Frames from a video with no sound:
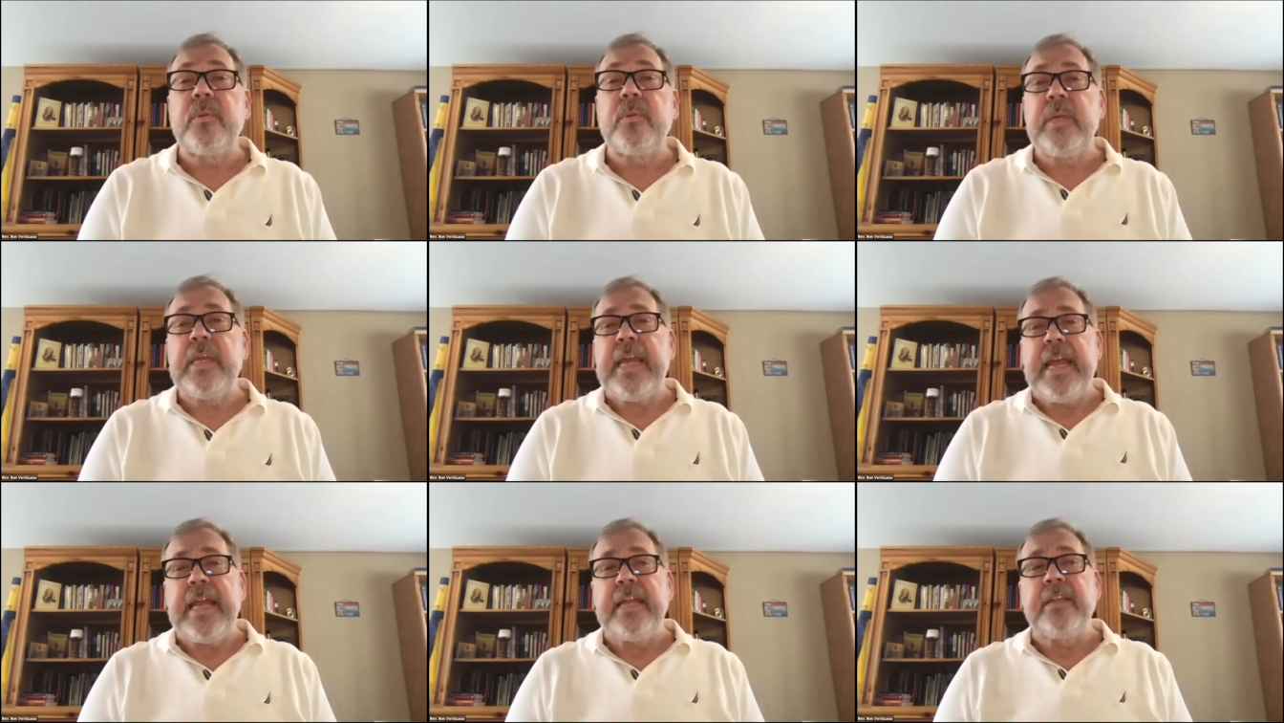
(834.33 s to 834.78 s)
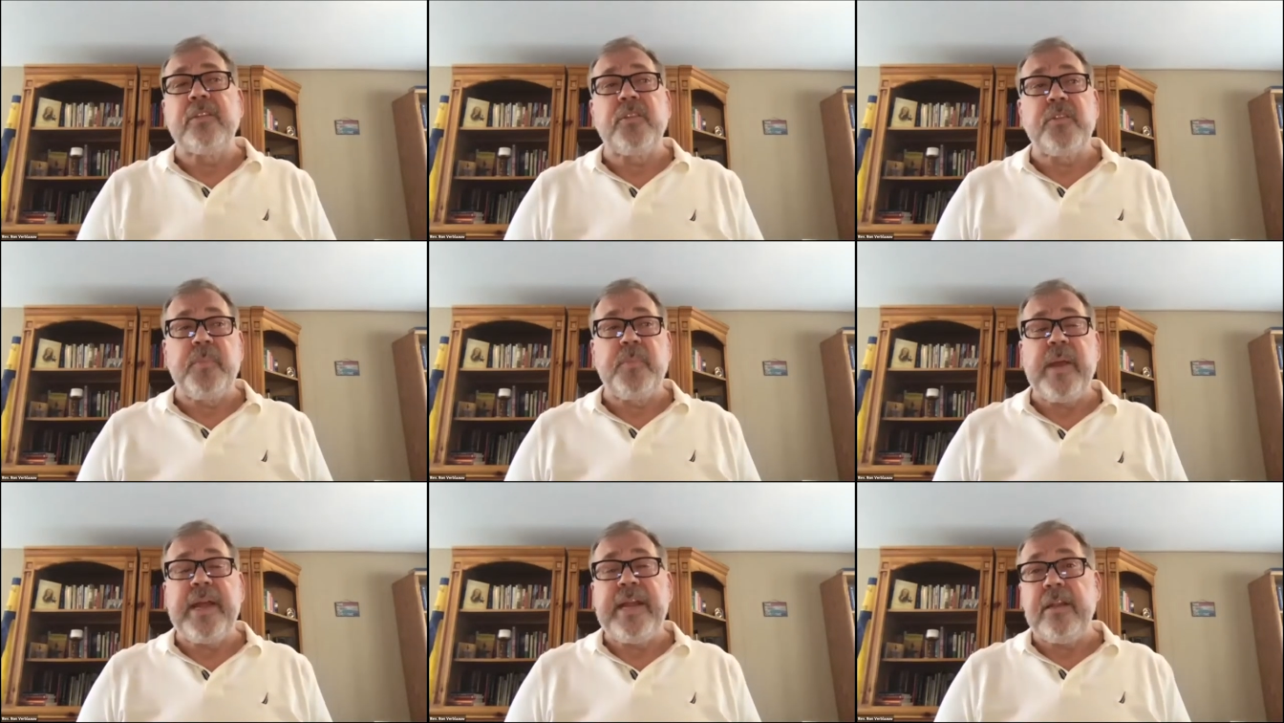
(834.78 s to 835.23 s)
in
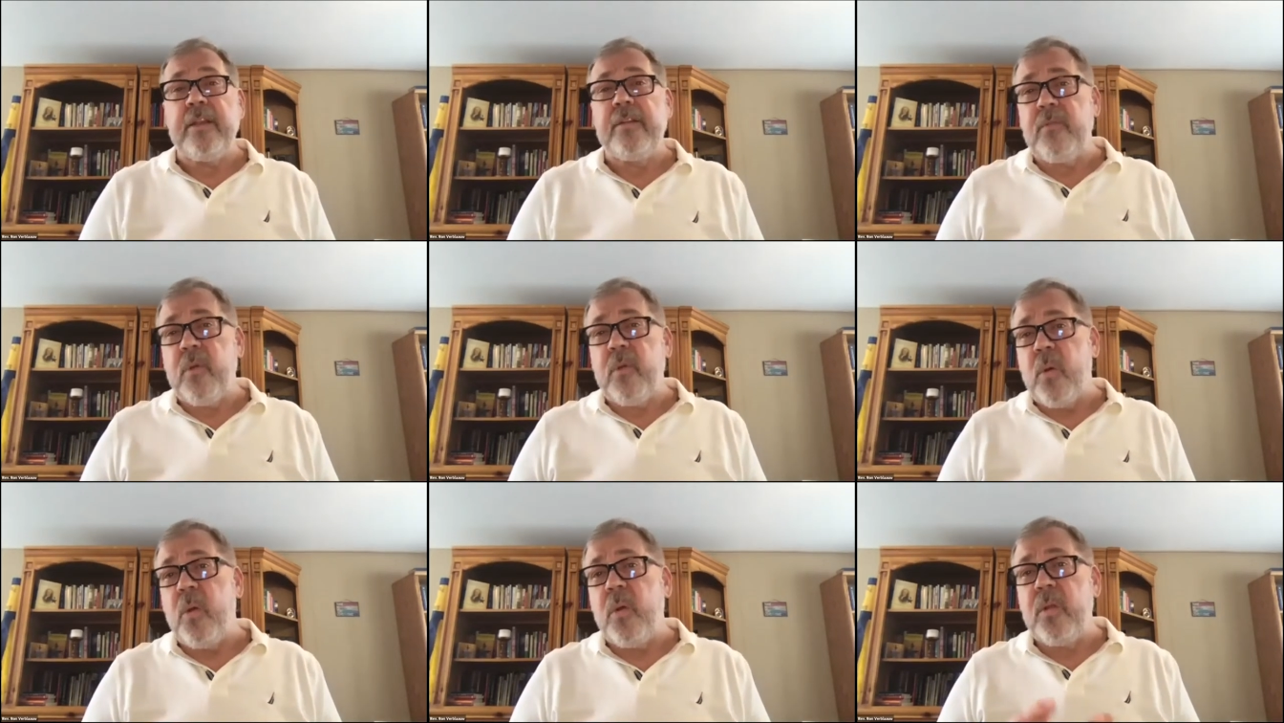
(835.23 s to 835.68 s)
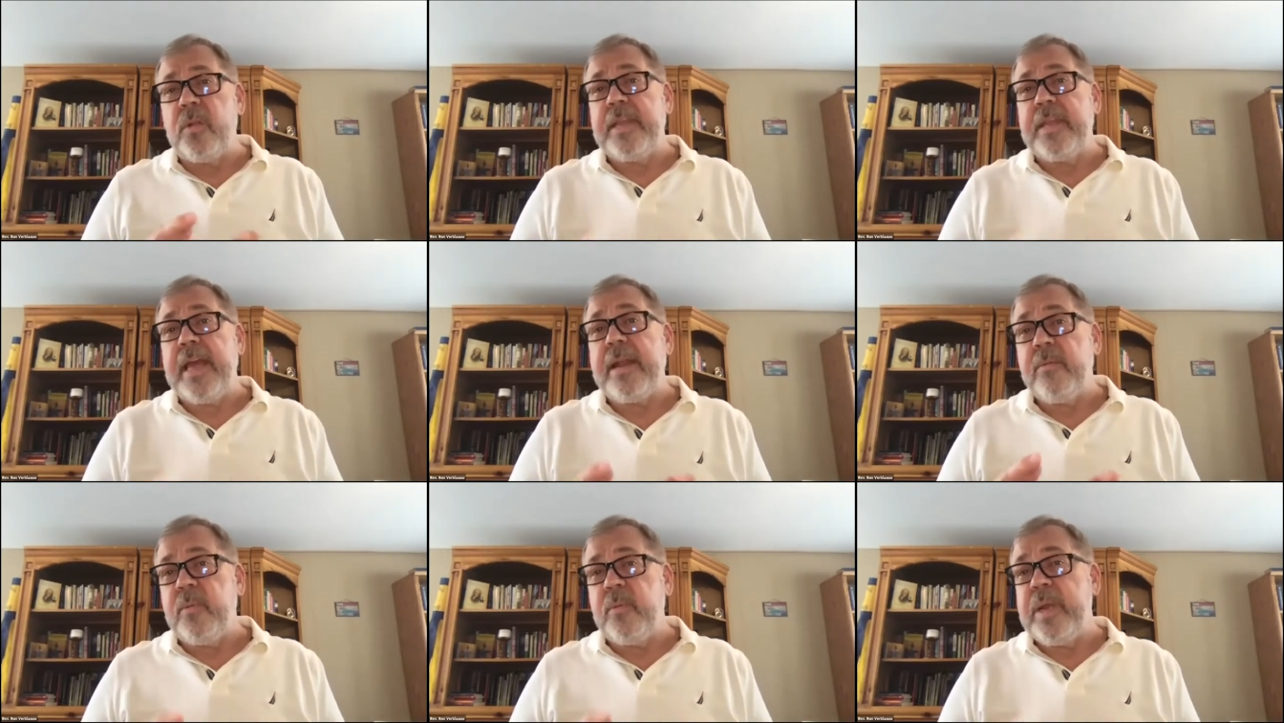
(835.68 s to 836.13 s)
spite of all that
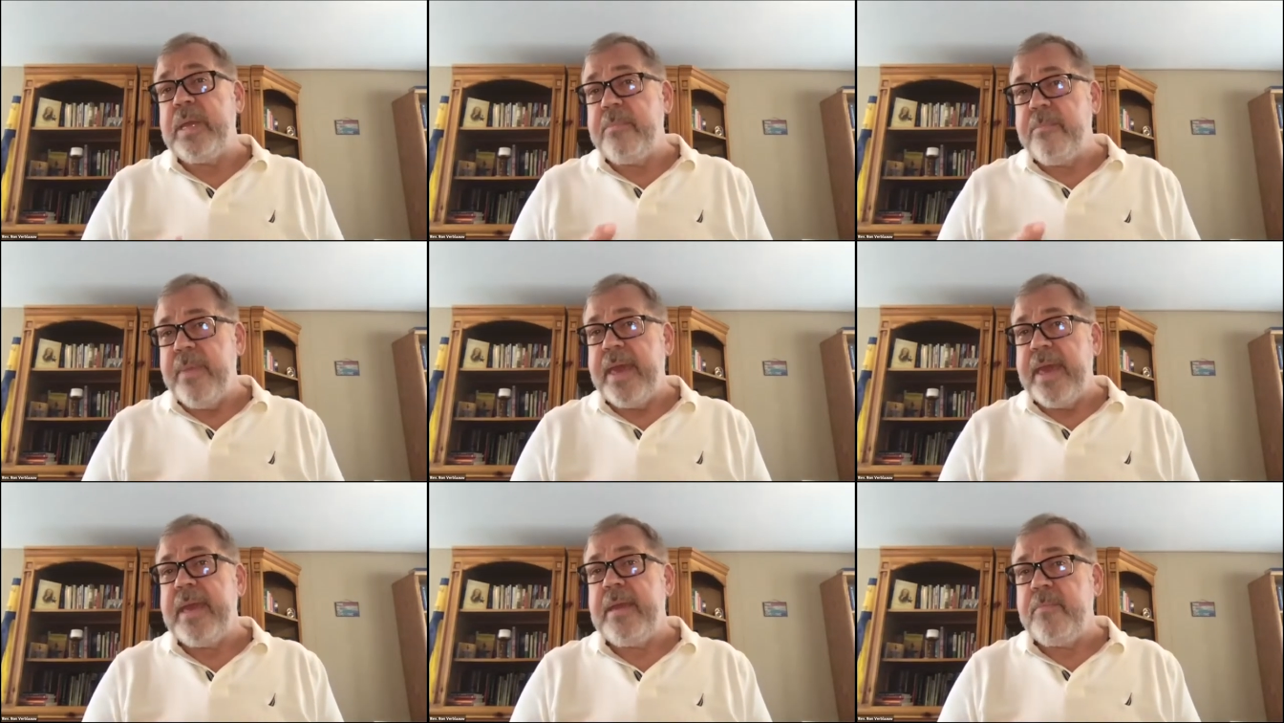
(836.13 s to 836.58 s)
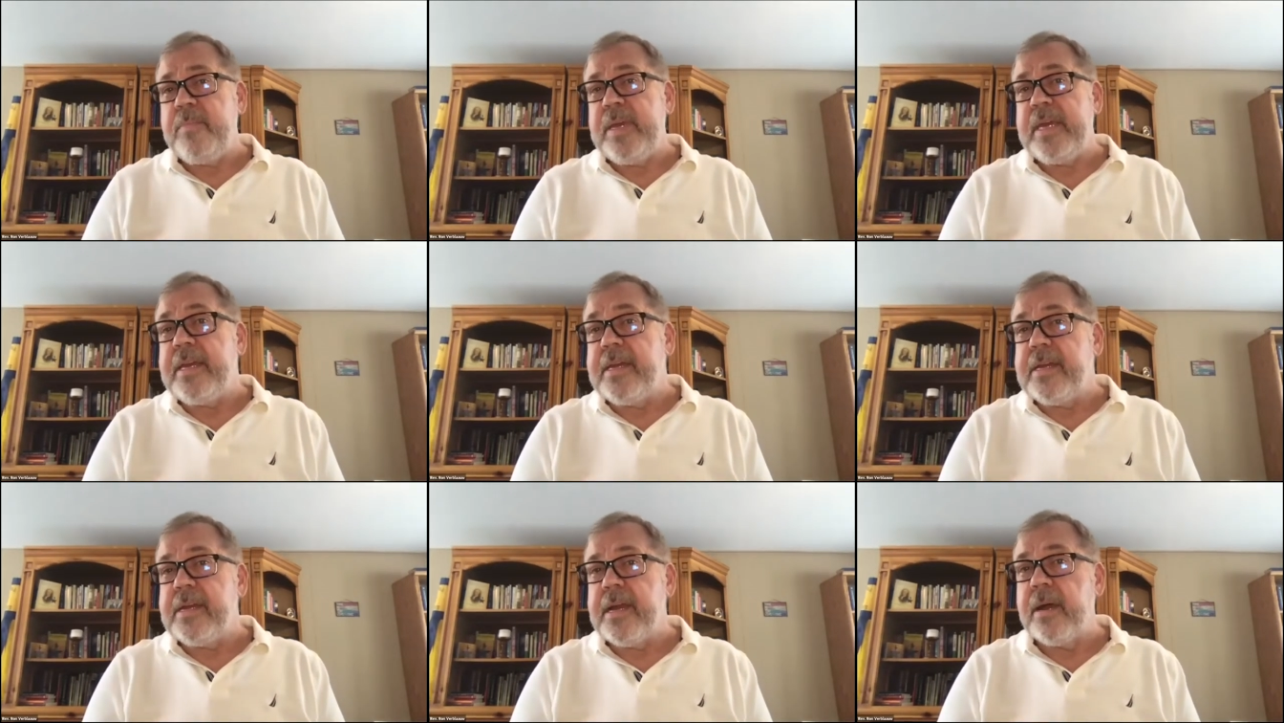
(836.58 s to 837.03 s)
we may
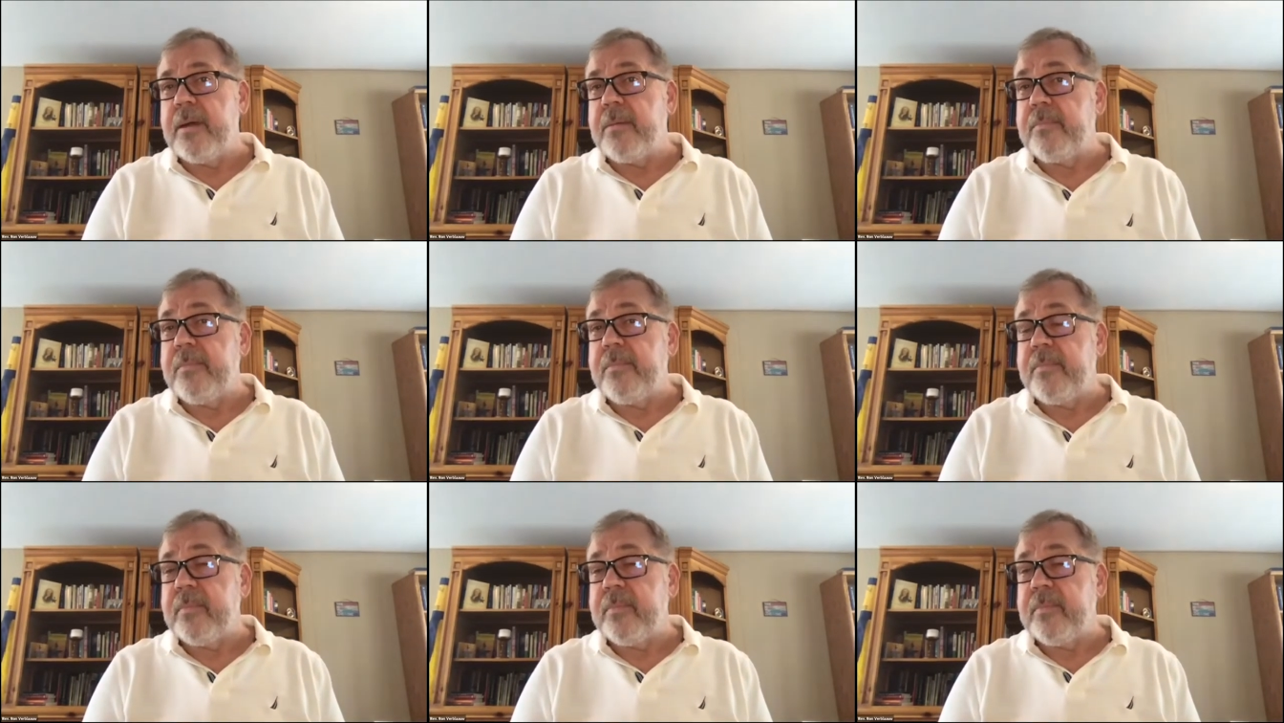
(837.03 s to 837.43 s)
become,